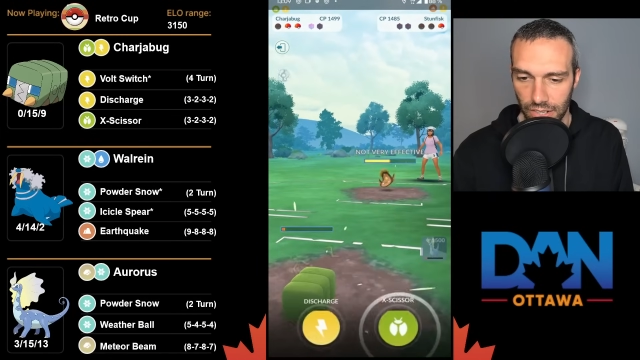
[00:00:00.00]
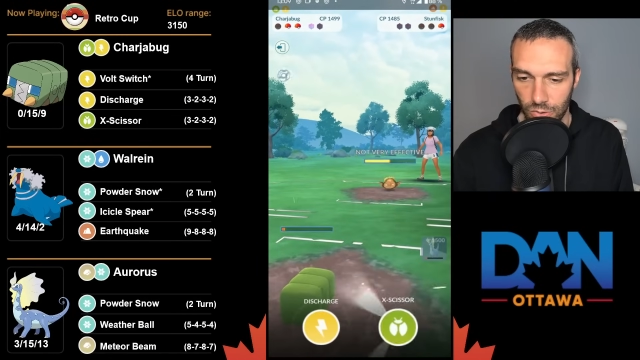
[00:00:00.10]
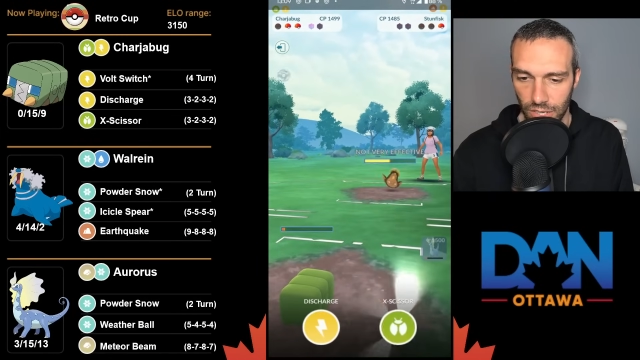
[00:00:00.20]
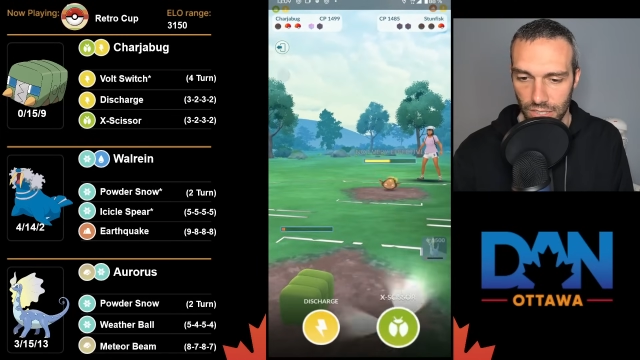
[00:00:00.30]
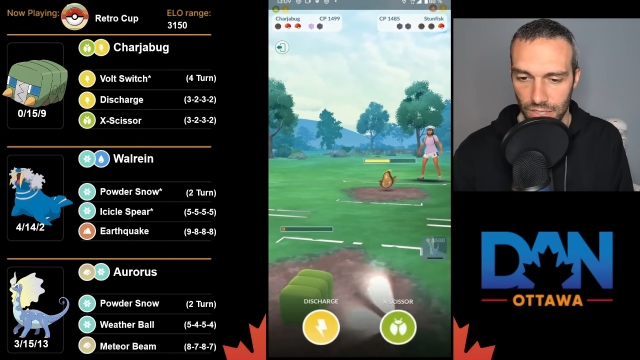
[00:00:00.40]

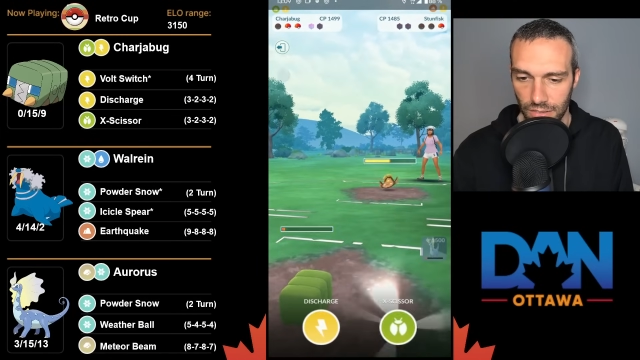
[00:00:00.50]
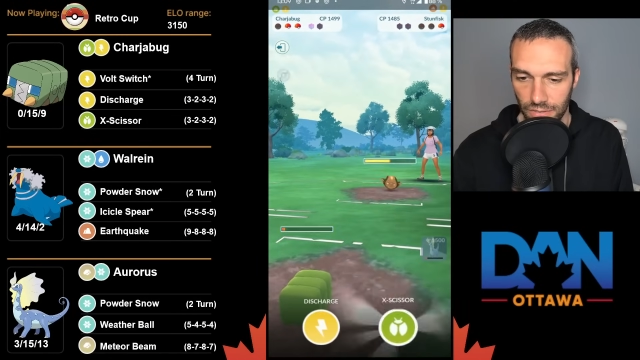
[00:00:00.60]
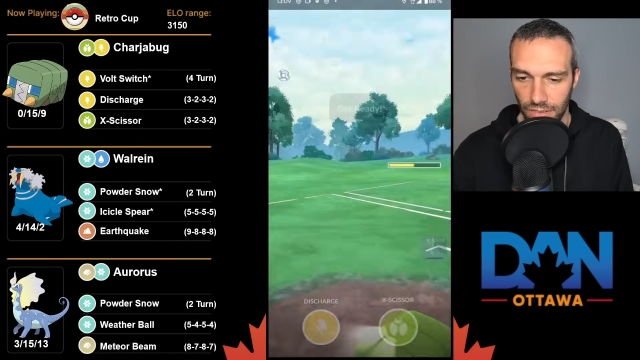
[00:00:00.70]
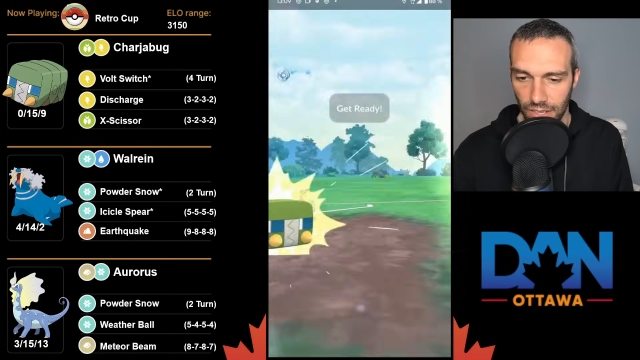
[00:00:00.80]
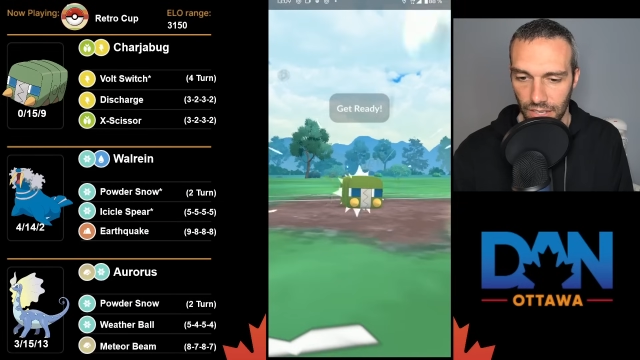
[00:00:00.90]

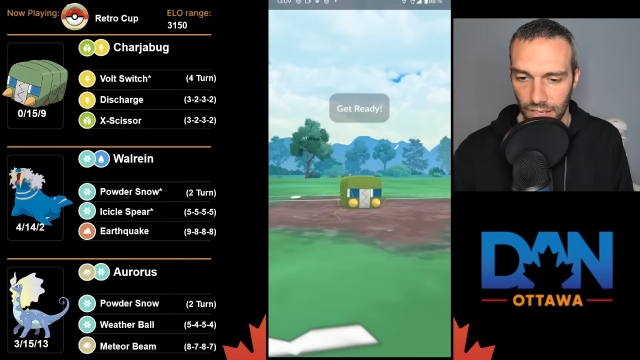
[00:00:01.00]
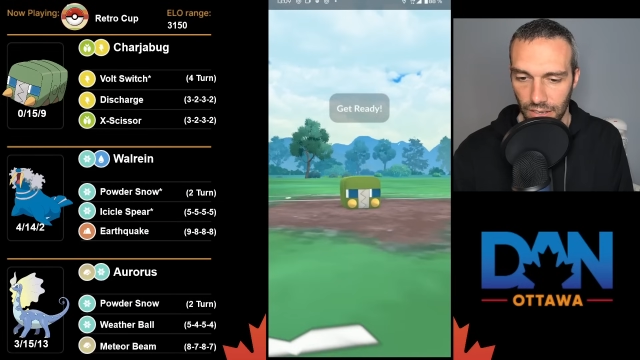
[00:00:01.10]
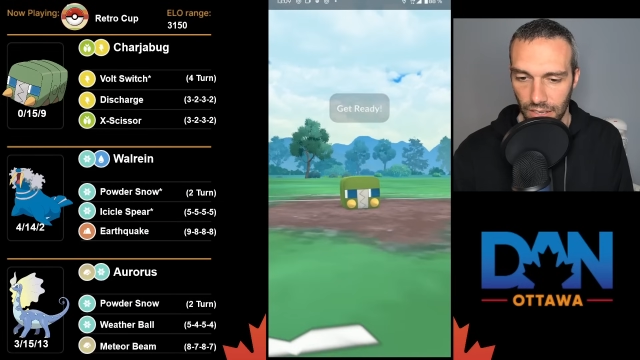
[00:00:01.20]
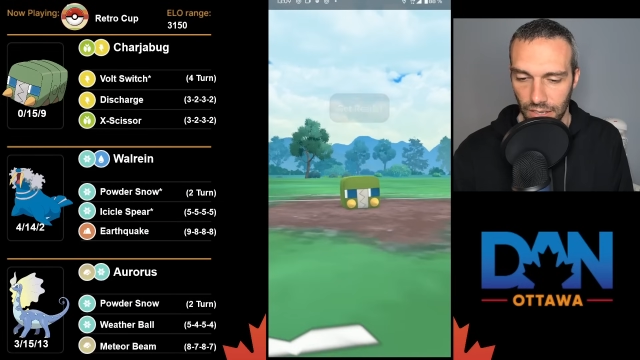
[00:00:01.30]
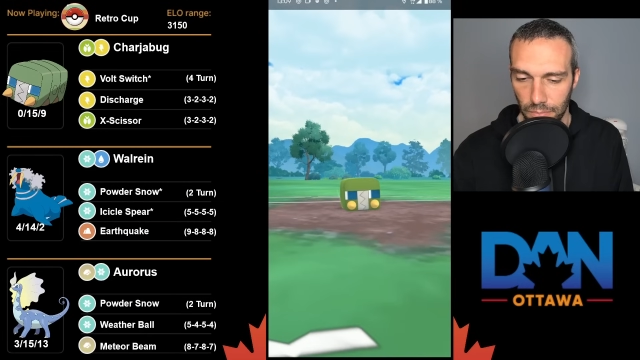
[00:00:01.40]
aggressive
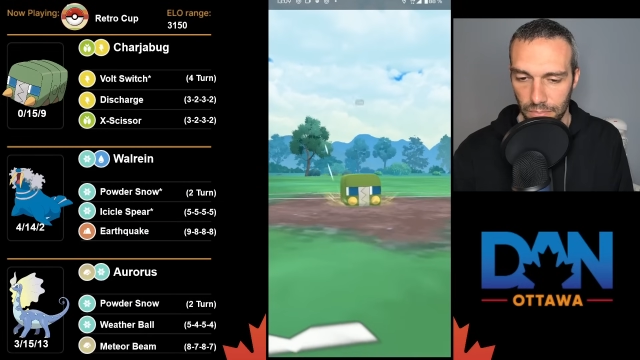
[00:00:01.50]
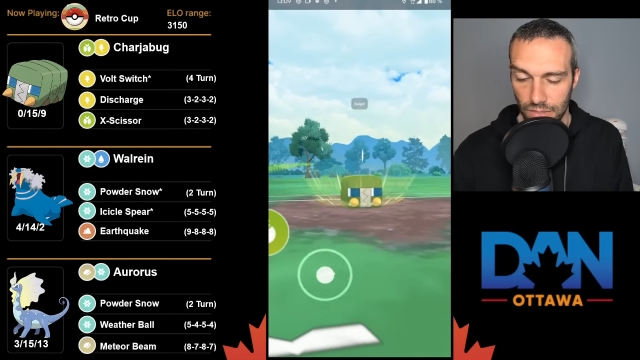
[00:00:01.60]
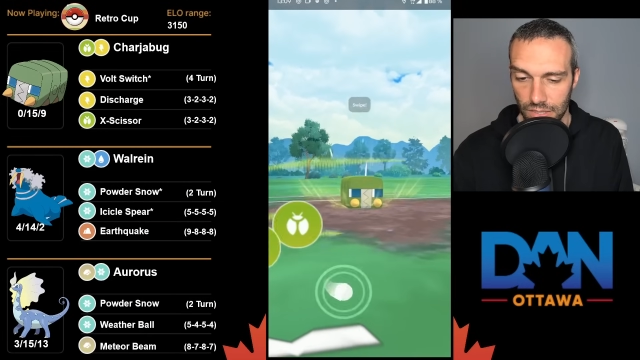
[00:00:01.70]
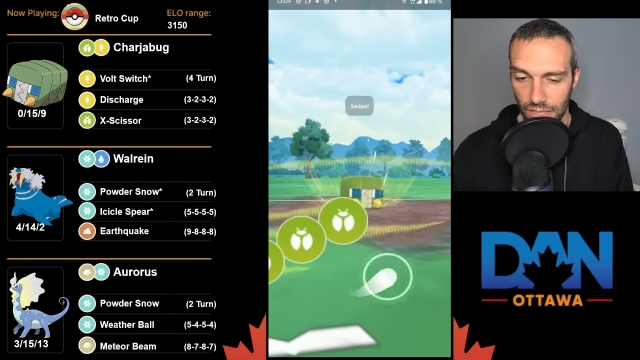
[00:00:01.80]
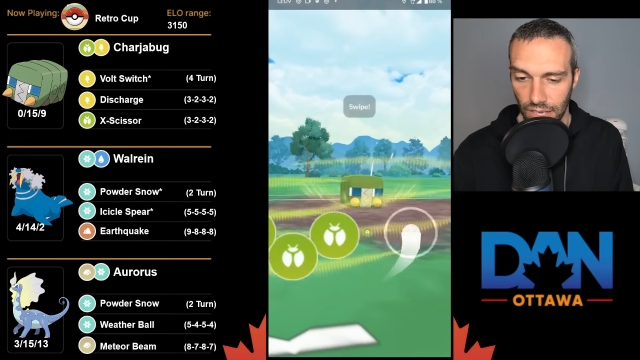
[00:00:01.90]

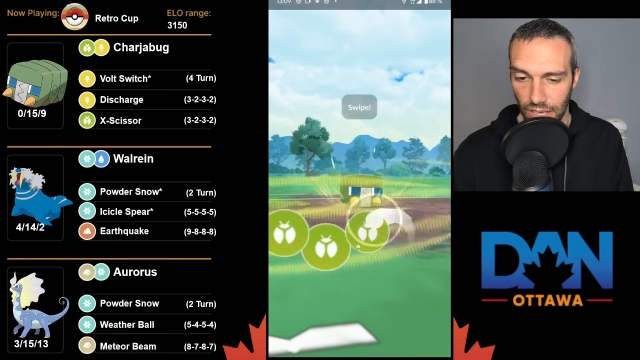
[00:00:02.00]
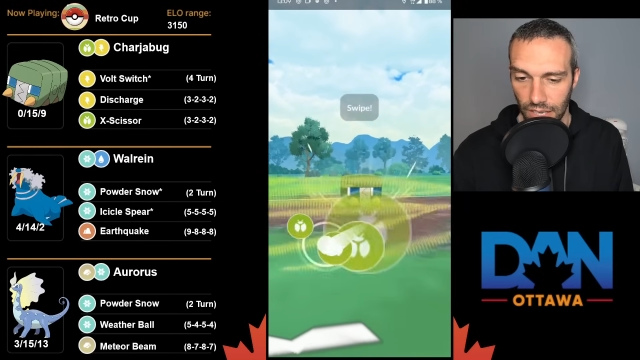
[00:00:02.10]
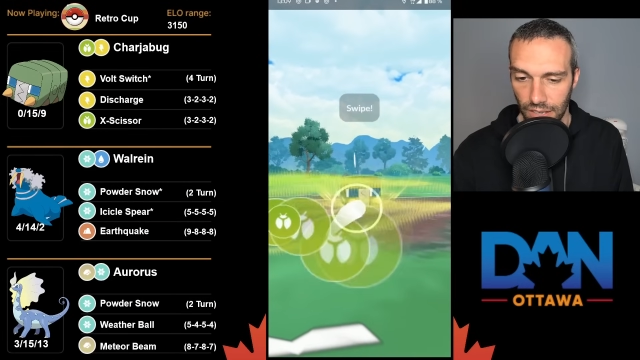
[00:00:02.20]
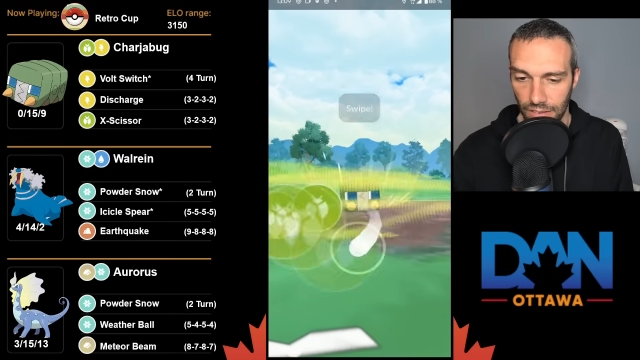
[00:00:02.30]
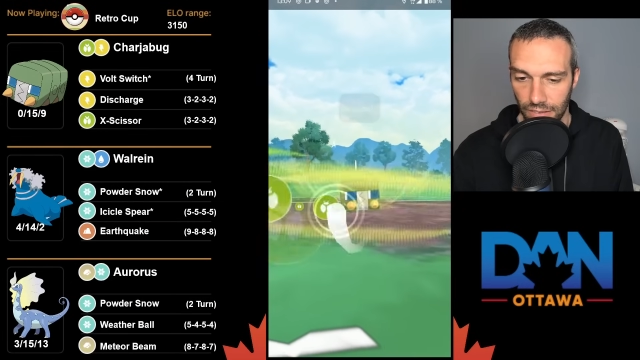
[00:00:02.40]

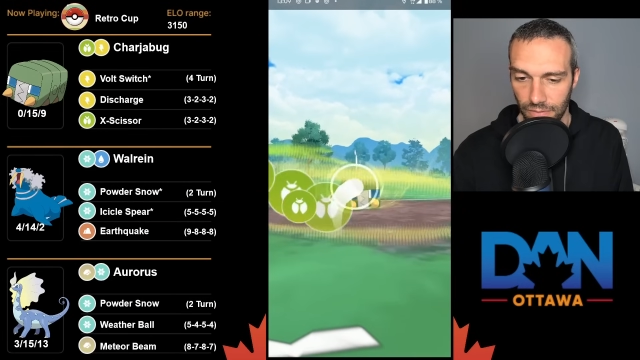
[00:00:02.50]
Thundershock